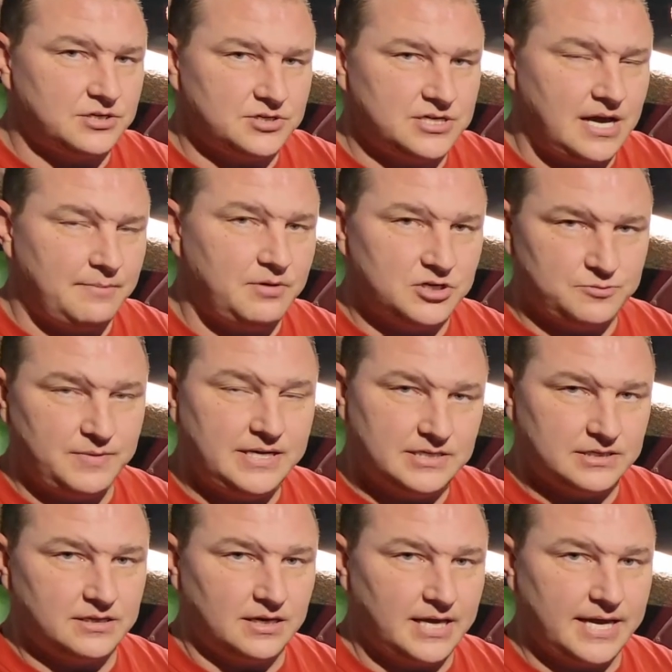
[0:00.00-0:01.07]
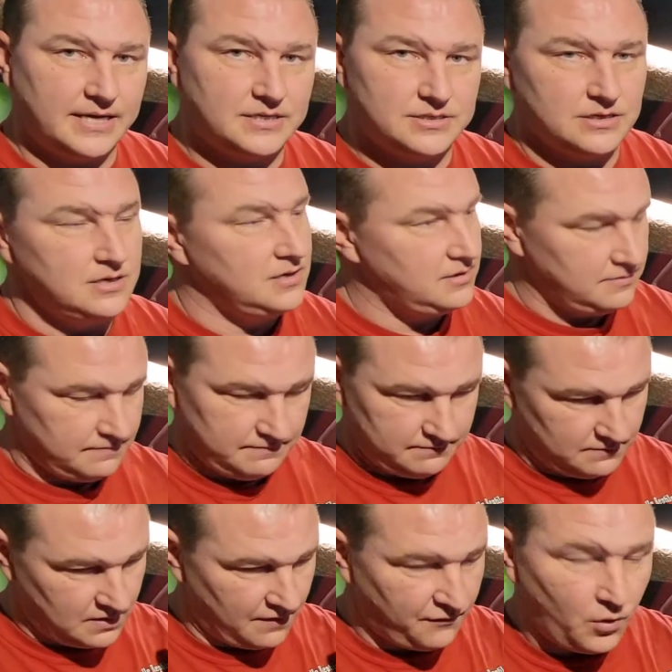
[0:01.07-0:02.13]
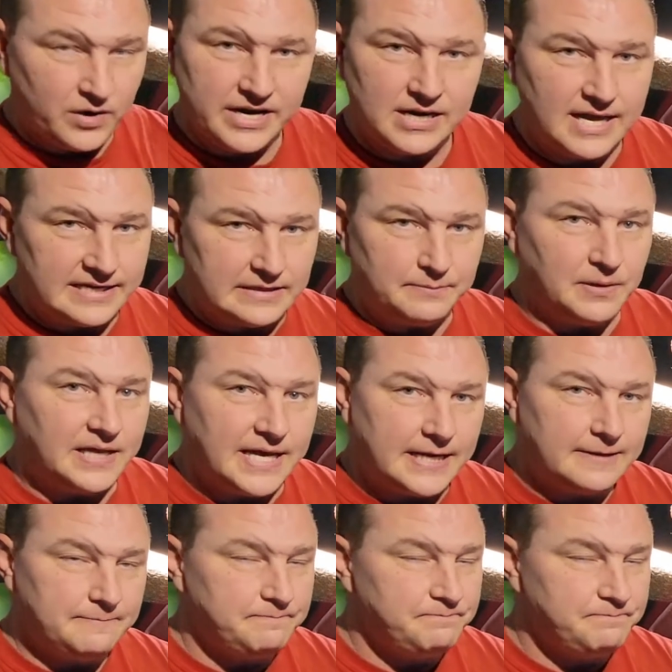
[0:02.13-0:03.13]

there's not much meat to the legs, avoid it like the plague.